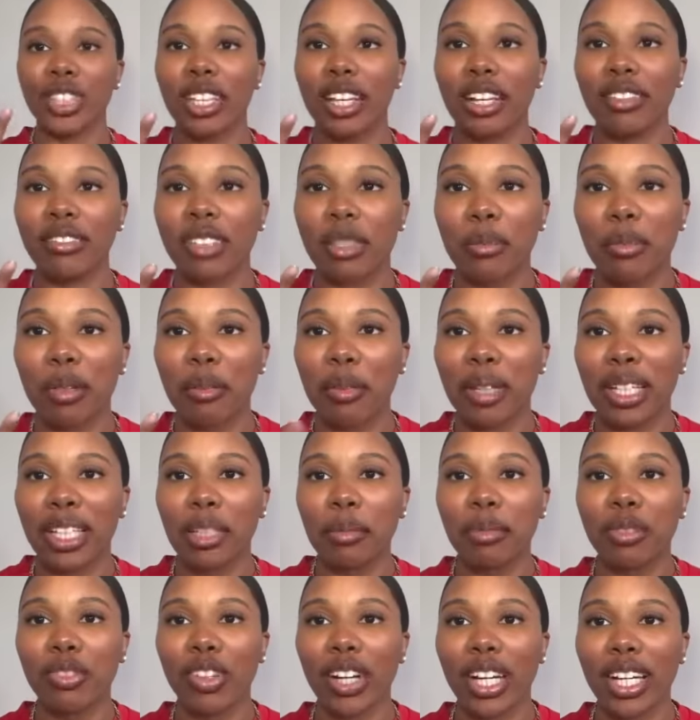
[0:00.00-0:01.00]
have some on my
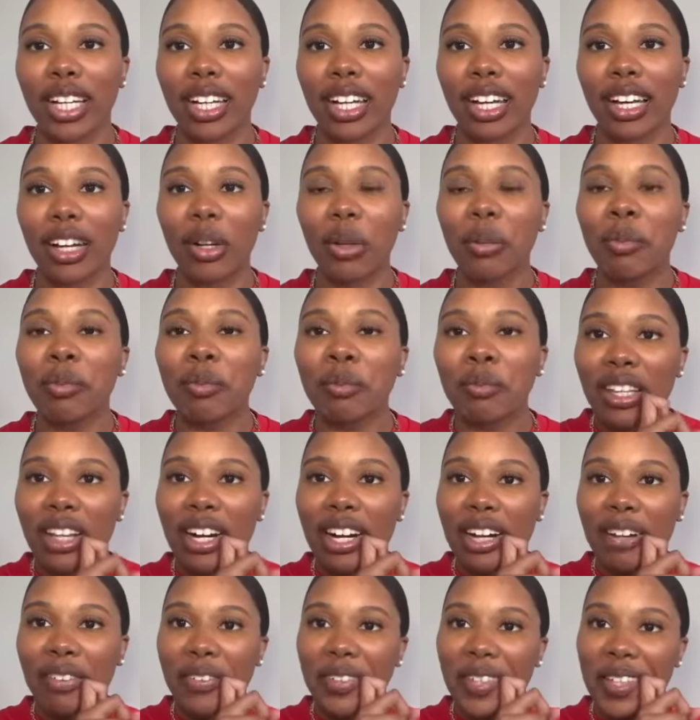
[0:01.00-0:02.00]
lips right now.
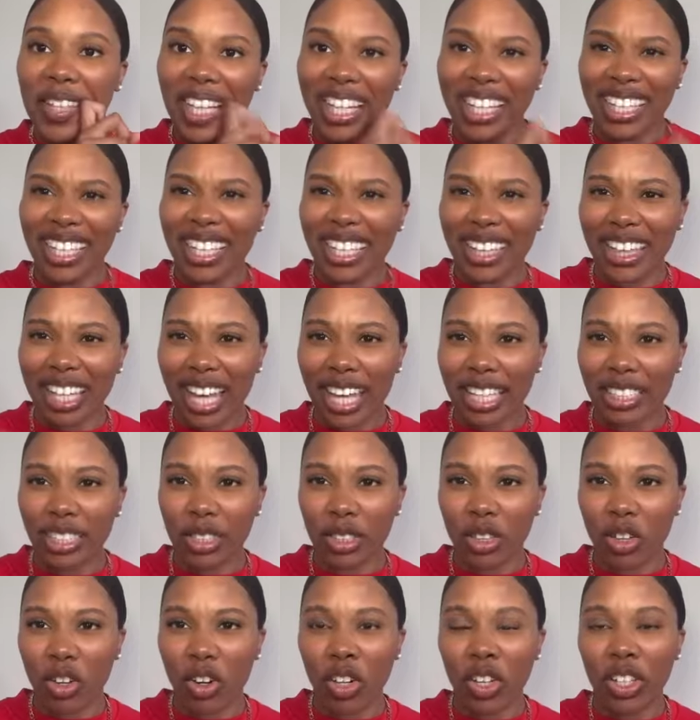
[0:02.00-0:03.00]
I feel like it lasts
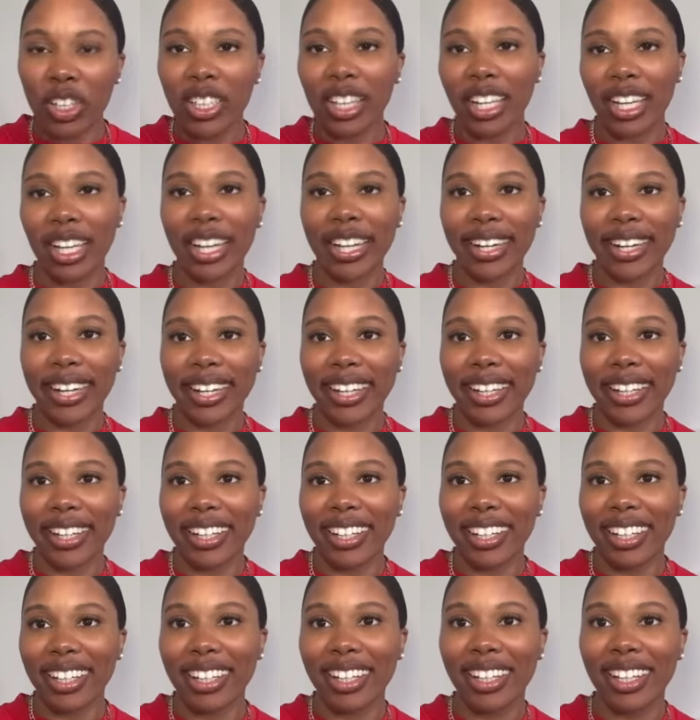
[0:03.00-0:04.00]
long
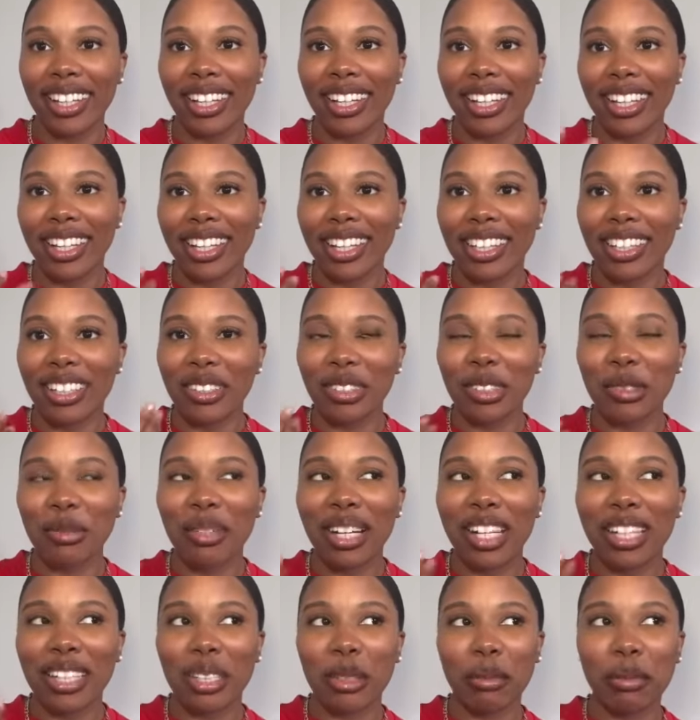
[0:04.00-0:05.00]
and it gives
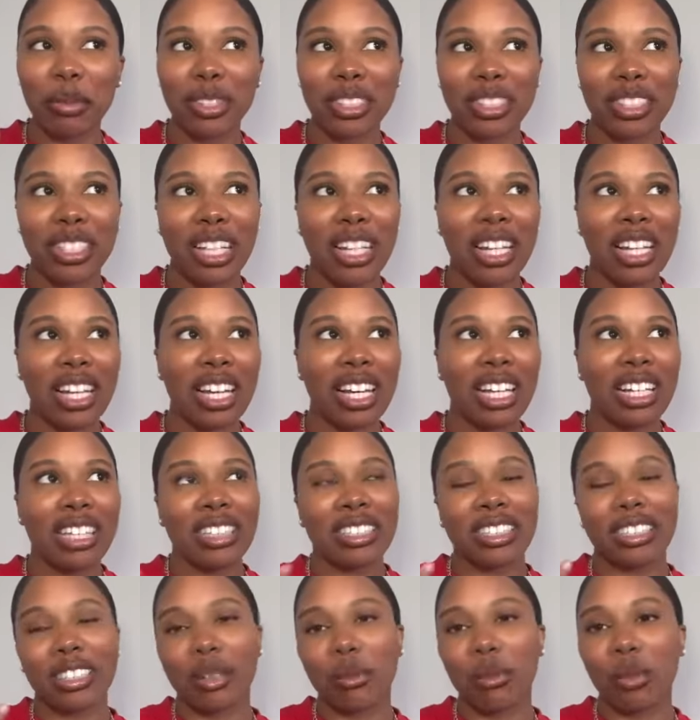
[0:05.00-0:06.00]
my lips
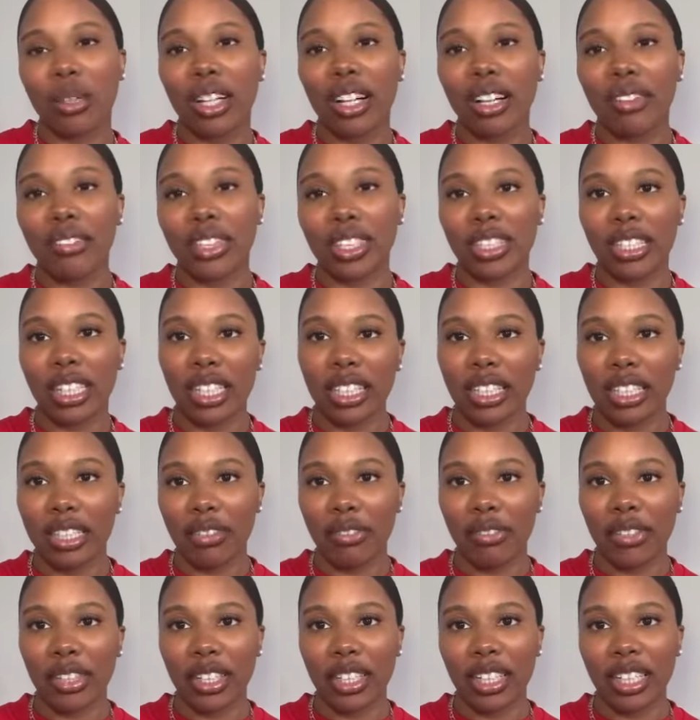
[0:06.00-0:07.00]
somewhat of a tingly
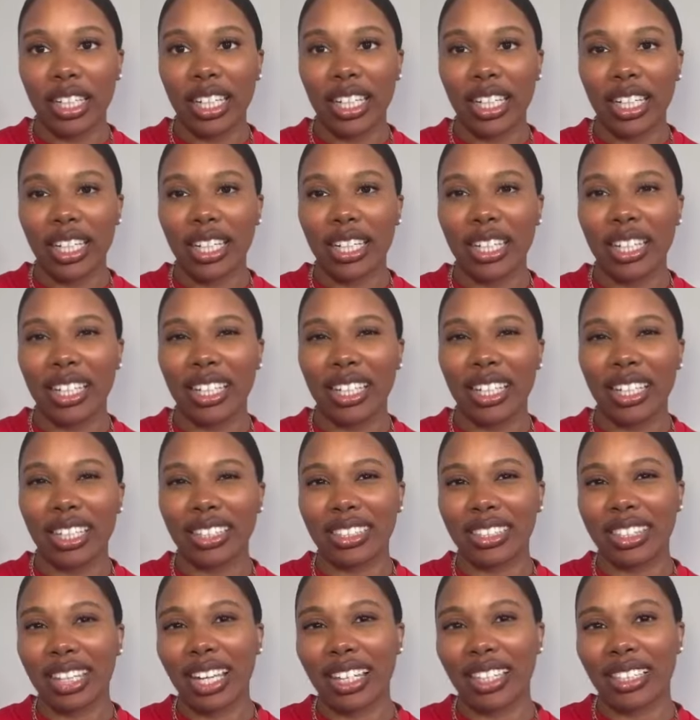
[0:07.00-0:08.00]
feeling.
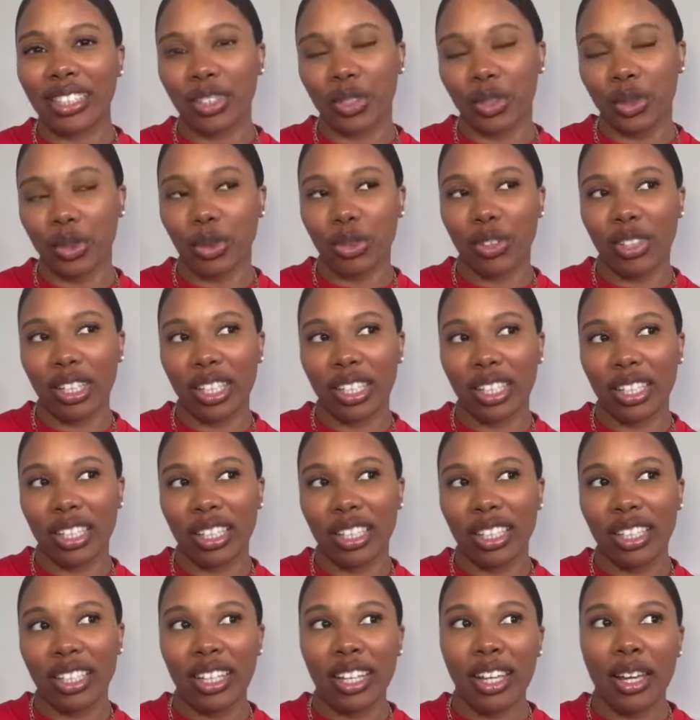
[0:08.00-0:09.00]
It's kind of soothing,
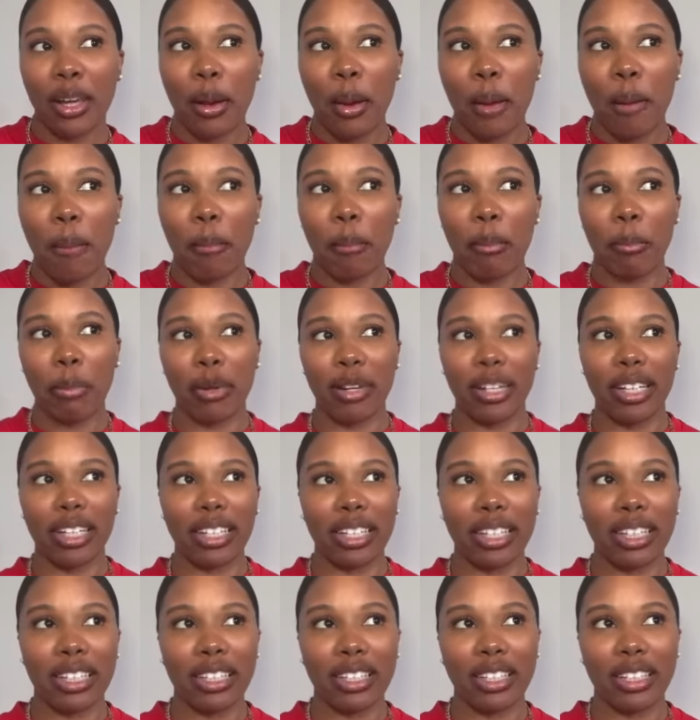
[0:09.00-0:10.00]
but
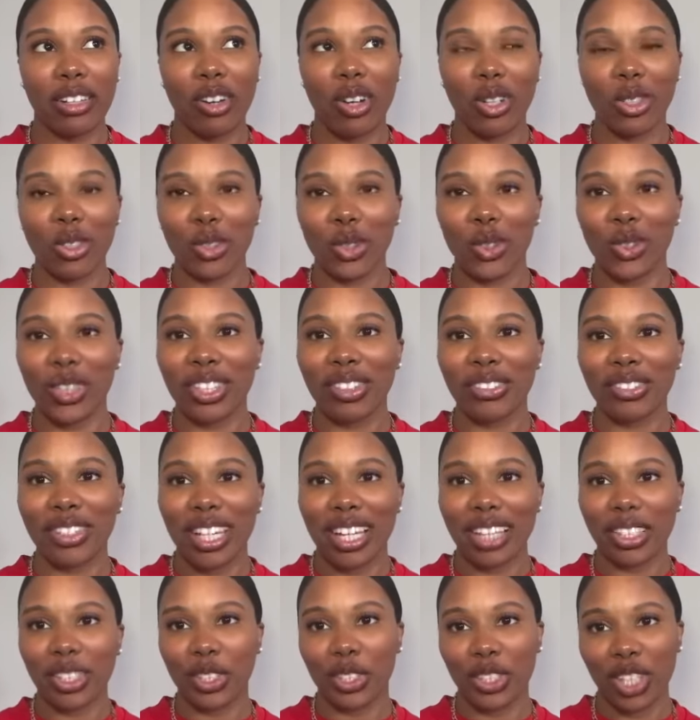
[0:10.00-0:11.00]
it also gives
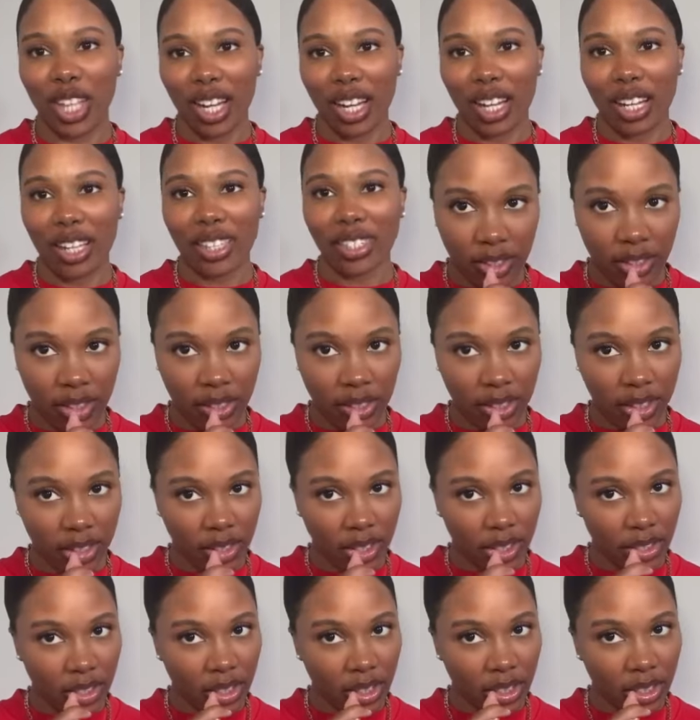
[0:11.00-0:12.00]
that shine.
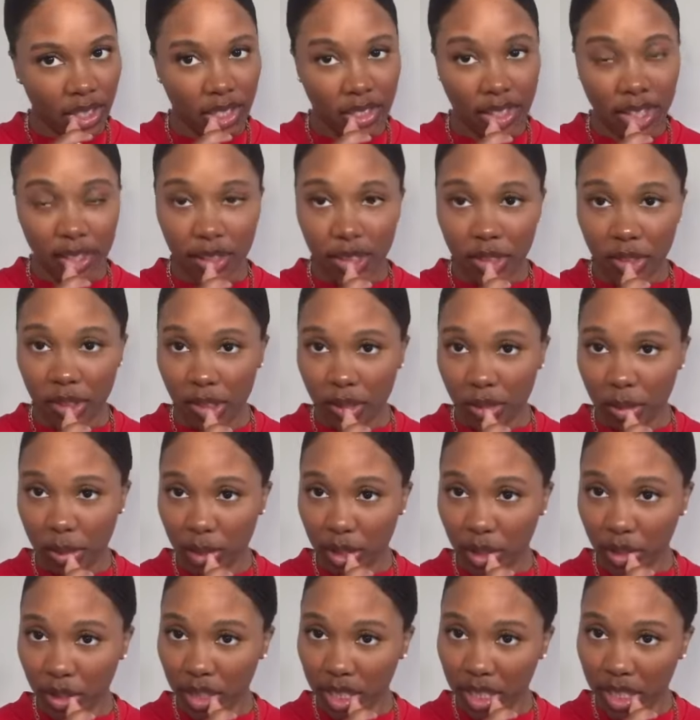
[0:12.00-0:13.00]
And it also
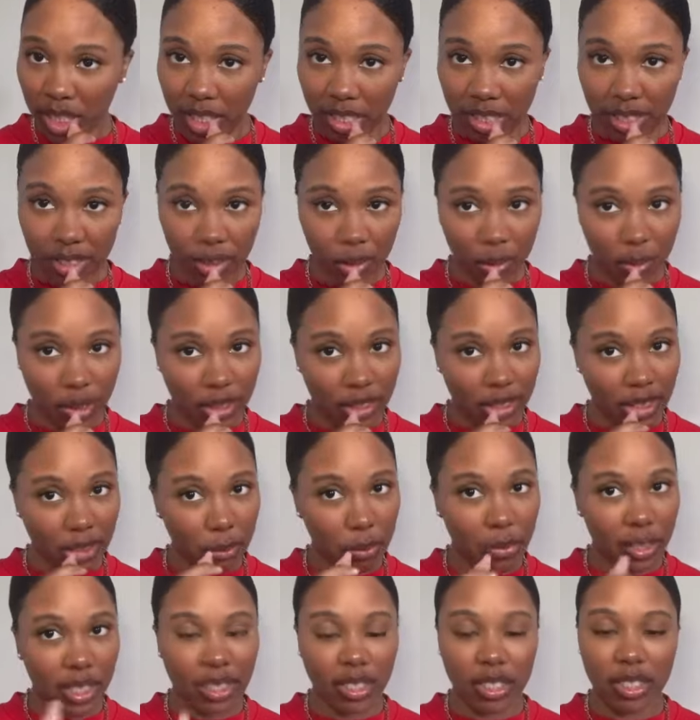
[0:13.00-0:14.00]
smells really good. It smells like
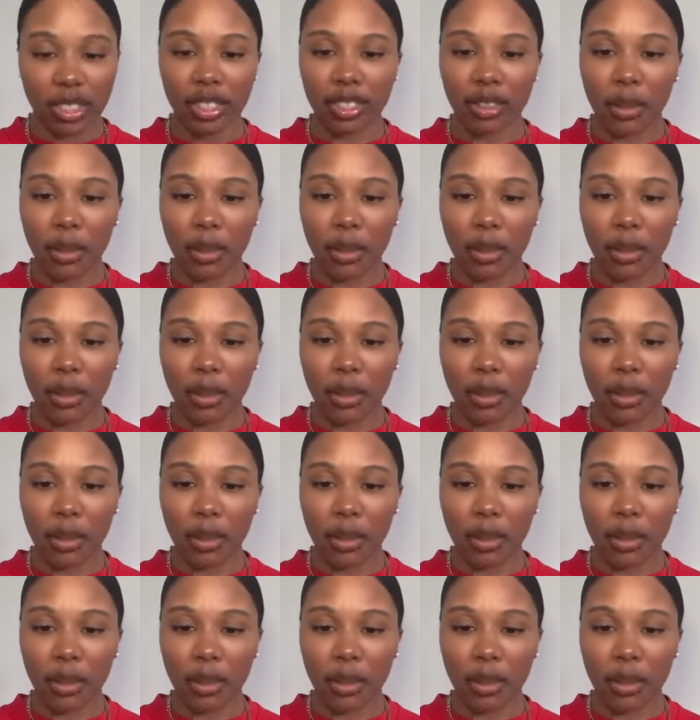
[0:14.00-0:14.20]
mint.